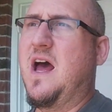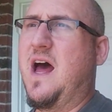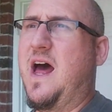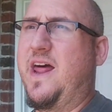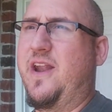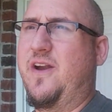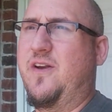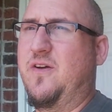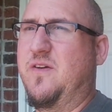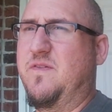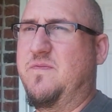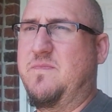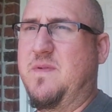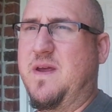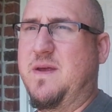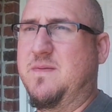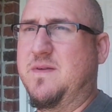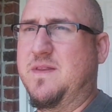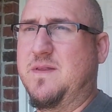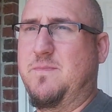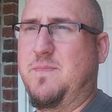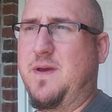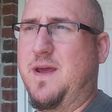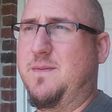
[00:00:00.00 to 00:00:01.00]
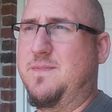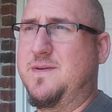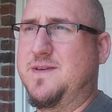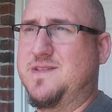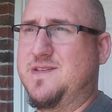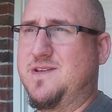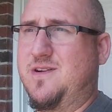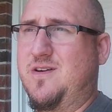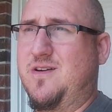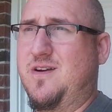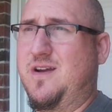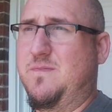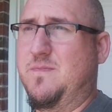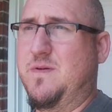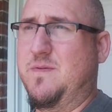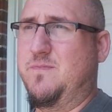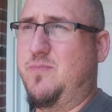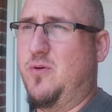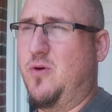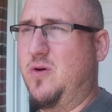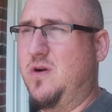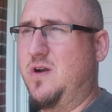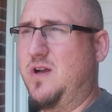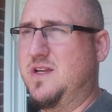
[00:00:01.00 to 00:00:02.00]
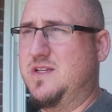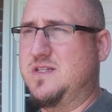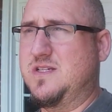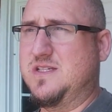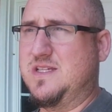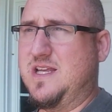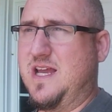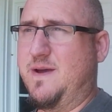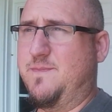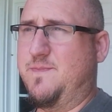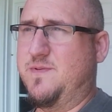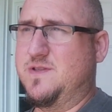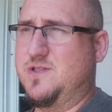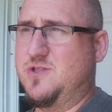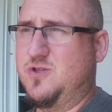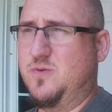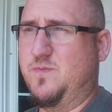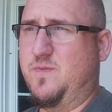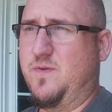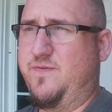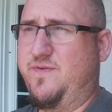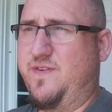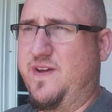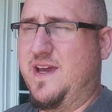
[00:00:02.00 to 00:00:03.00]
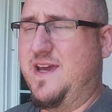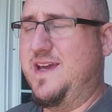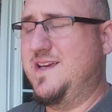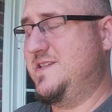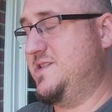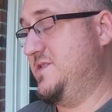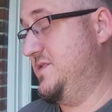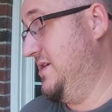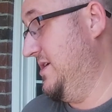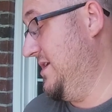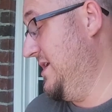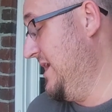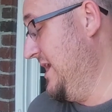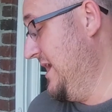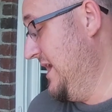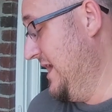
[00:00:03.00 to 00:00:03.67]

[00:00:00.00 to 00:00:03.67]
I don't know if maybe the babies had already been born, it just happened super fast, or